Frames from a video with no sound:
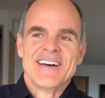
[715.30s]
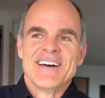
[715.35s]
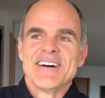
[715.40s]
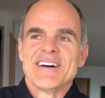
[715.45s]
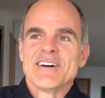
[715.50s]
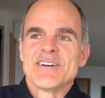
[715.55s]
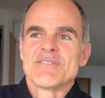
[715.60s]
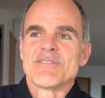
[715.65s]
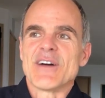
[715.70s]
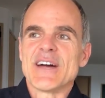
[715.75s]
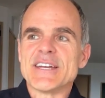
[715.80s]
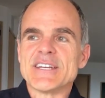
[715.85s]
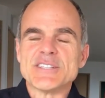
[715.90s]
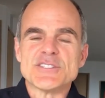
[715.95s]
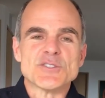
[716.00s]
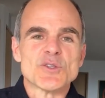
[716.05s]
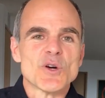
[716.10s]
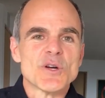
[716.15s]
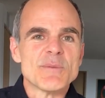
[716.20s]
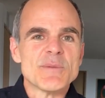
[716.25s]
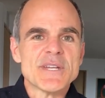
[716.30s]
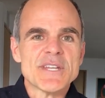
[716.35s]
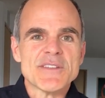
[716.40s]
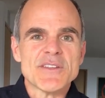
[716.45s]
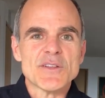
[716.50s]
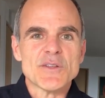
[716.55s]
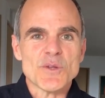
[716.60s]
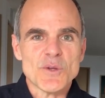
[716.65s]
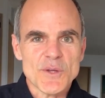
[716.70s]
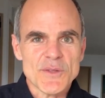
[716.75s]
Find enjoyment in
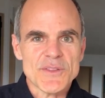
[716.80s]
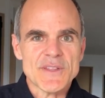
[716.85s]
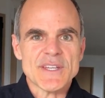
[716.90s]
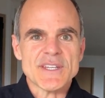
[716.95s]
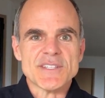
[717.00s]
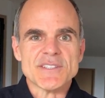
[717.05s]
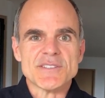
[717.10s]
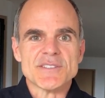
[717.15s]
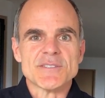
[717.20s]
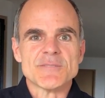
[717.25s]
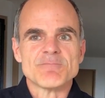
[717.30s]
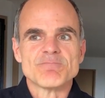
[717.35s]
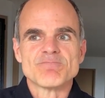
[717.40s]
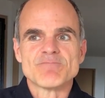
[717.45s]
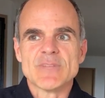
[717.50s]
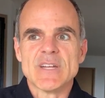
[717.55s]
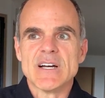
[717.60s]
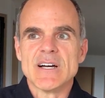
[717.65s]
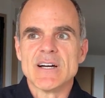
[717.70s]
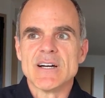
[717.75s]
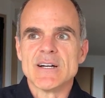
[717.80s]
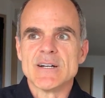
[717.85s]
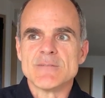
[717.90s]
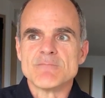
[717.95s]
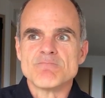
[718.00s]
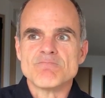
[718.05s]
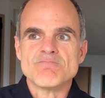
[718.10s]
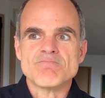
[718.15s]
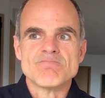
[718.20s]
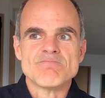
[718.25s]
the little things.
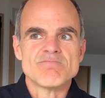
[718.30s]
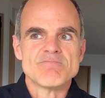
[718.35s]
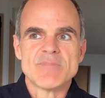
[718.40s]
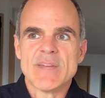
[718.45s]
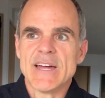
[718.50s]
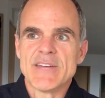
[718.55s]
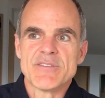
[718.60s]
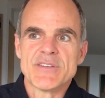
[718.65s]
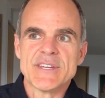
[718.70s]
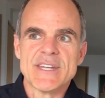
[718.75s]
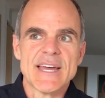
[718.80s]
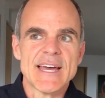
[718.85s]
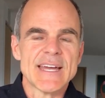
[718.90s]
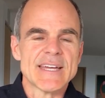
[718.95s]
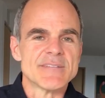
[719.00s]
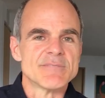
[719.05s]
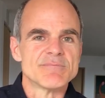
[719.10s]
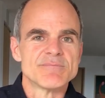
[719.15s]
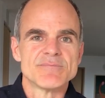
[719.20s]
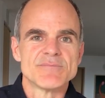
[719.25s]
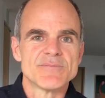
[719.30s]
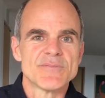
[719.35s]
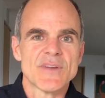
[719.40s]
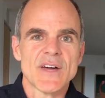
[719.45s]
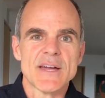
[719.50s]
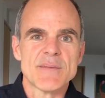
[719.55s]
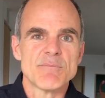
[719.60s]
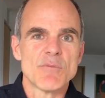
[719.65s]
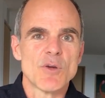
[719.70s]
Every day, find